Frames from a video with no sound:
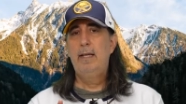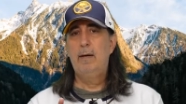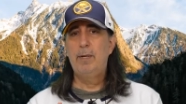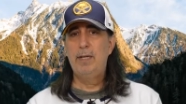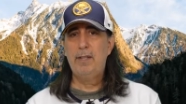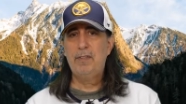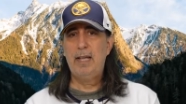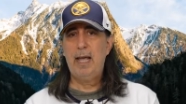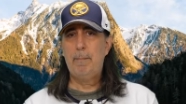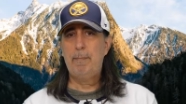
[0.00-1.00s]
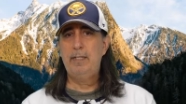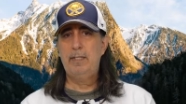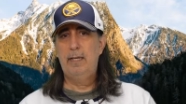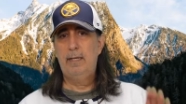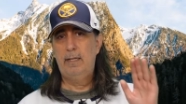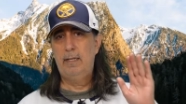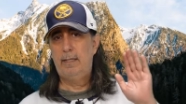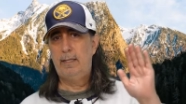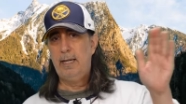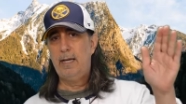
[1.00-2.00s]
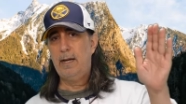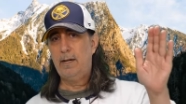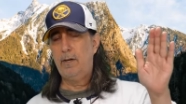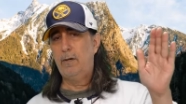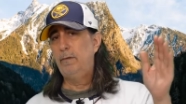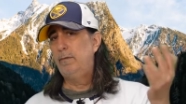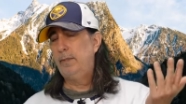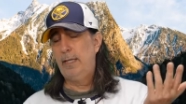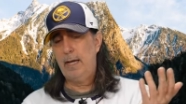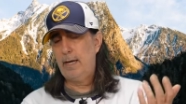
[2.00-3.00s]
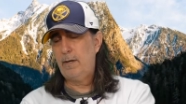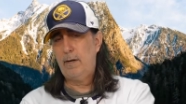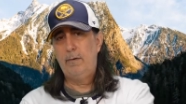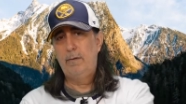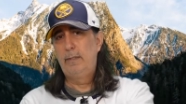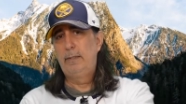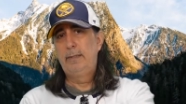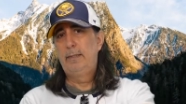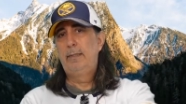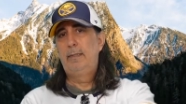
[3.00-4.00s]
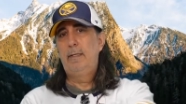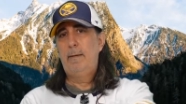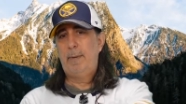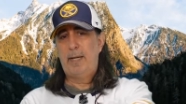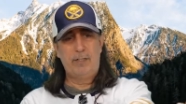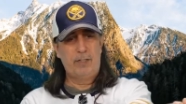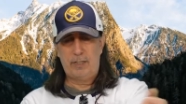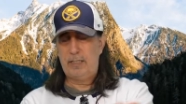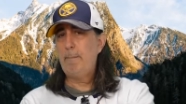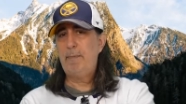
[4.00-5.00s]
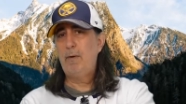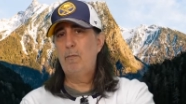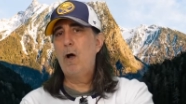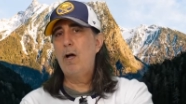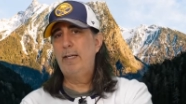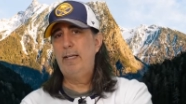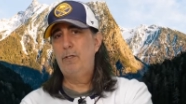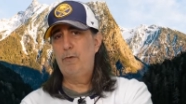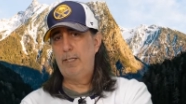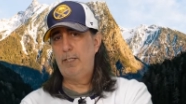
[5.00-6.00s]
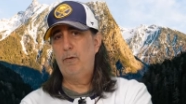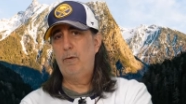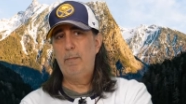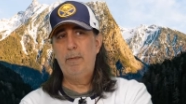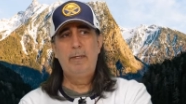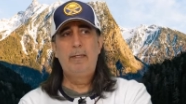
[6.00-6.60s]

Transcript: And when nothing happens, they gotta go. They gotta go. Because there's something wrong in the dressing room.